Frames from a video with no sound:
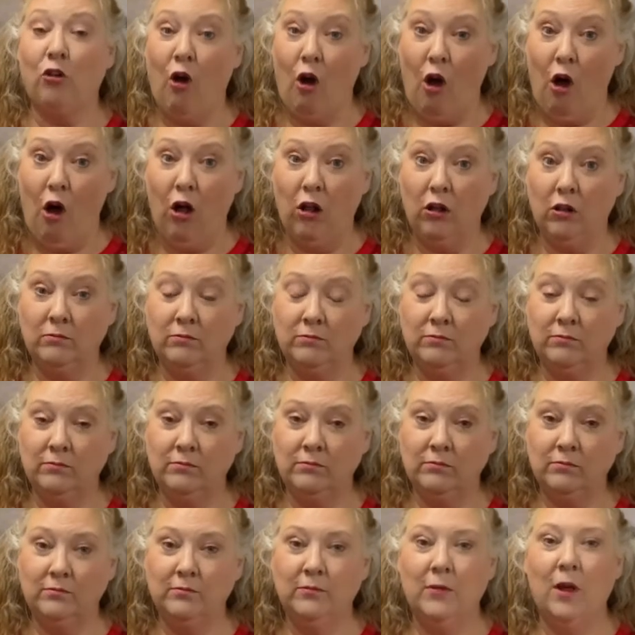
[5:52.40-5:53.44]
all.
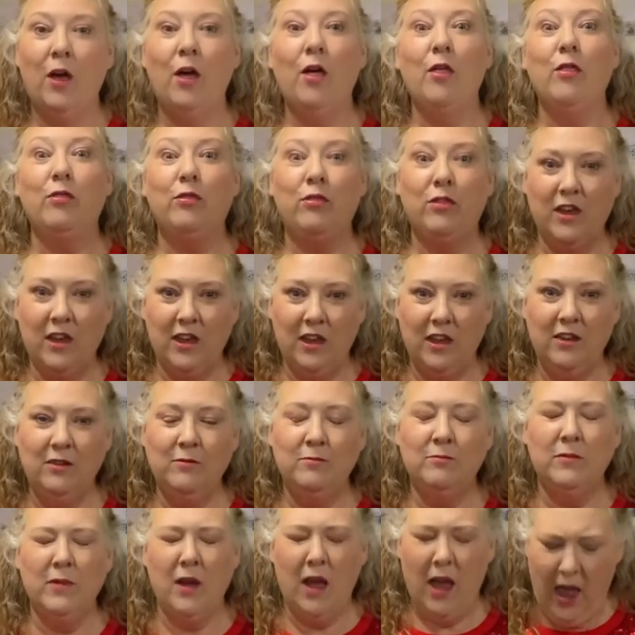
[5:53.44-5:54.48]
The
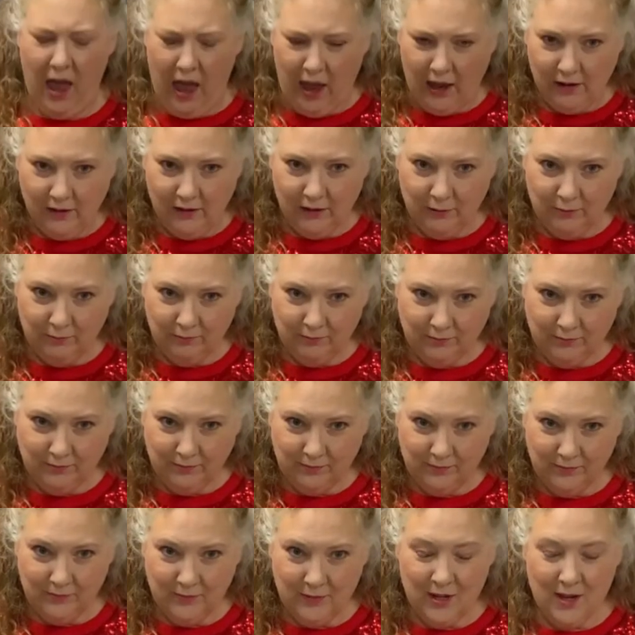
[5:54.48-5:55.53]
end.
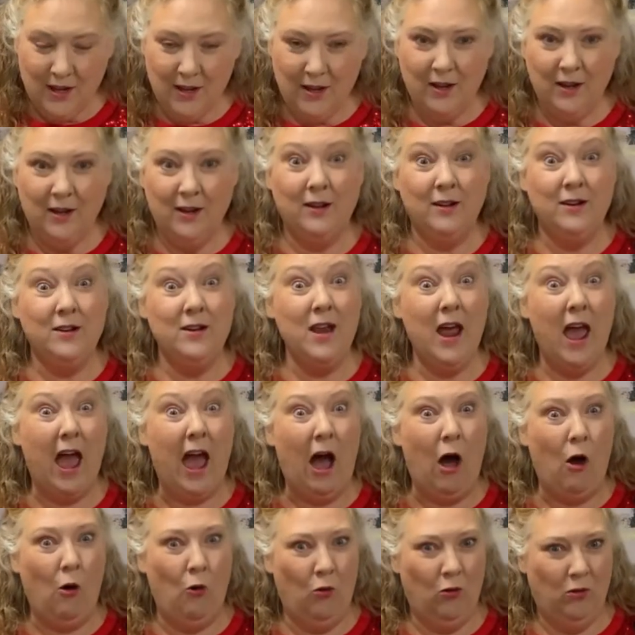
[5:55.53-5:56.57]

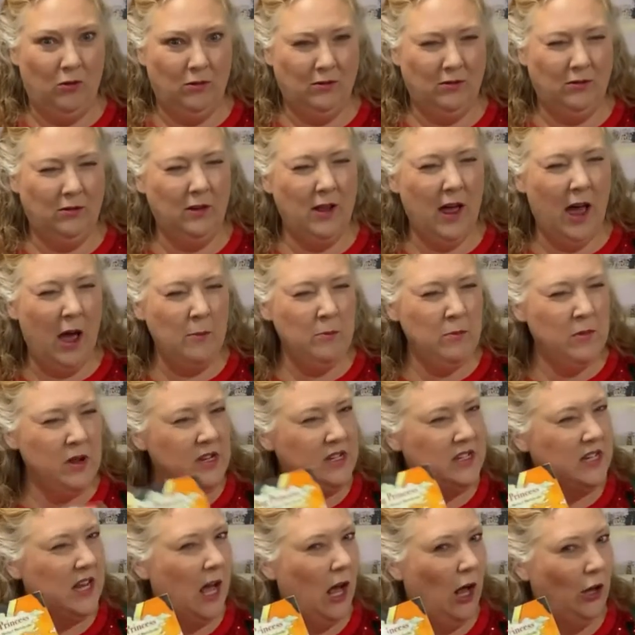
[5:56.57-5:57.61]
Now, let me
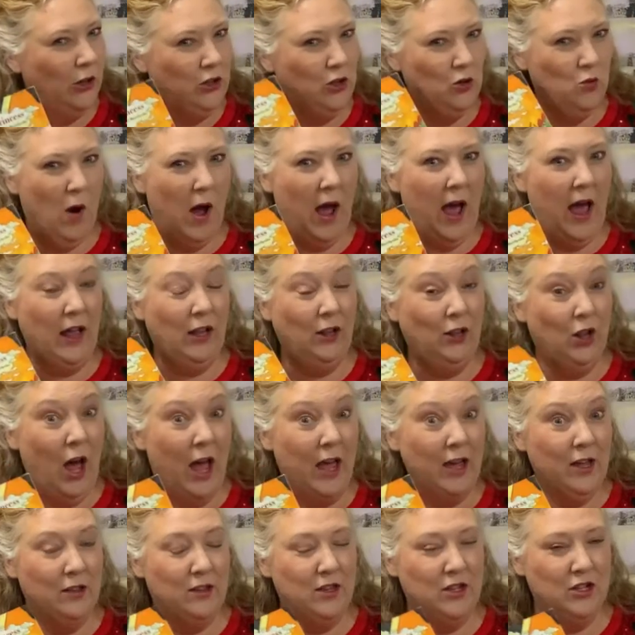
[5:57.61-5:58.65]
tell you why I
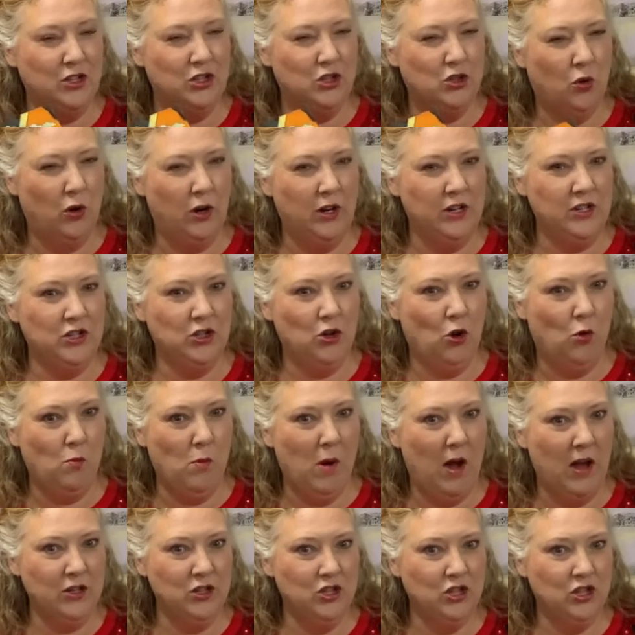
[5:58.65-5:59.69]
like this story so
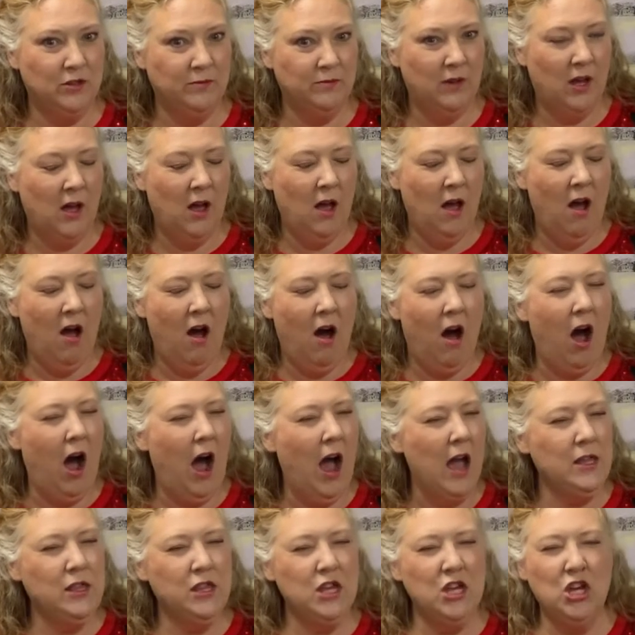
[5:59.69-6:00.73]
much.
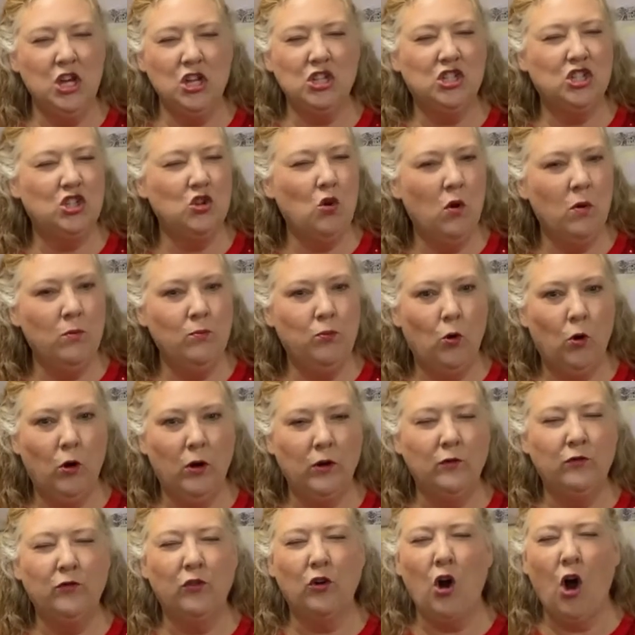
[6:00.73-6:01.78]
I think it's so
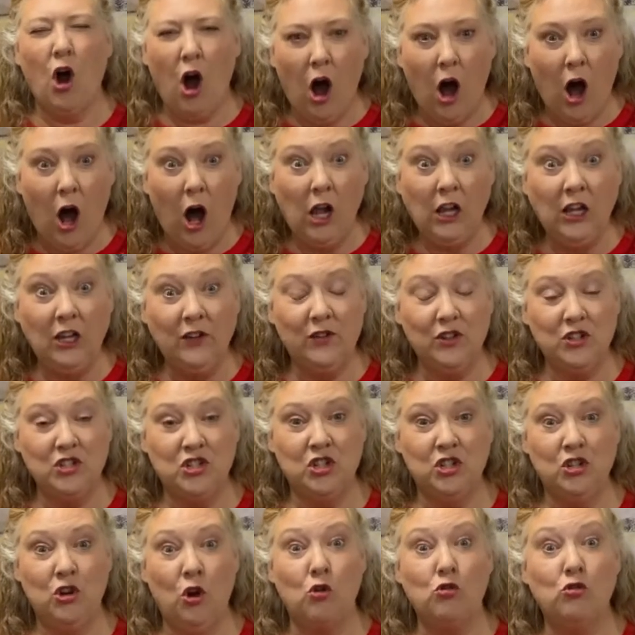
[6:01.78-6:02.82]
important for all of us
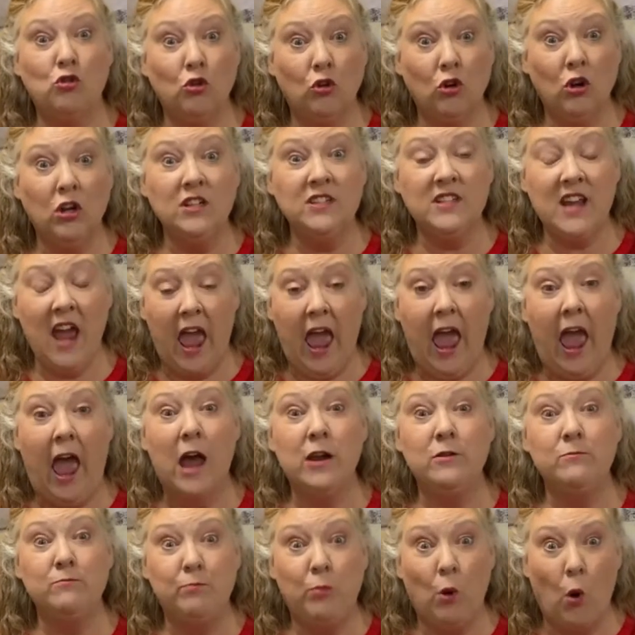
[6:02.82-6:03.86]
to know, girls
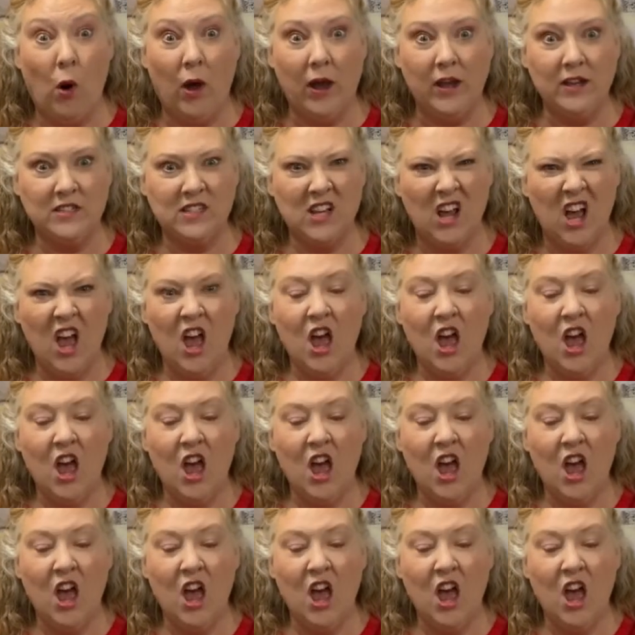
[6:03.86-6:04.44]
and boys,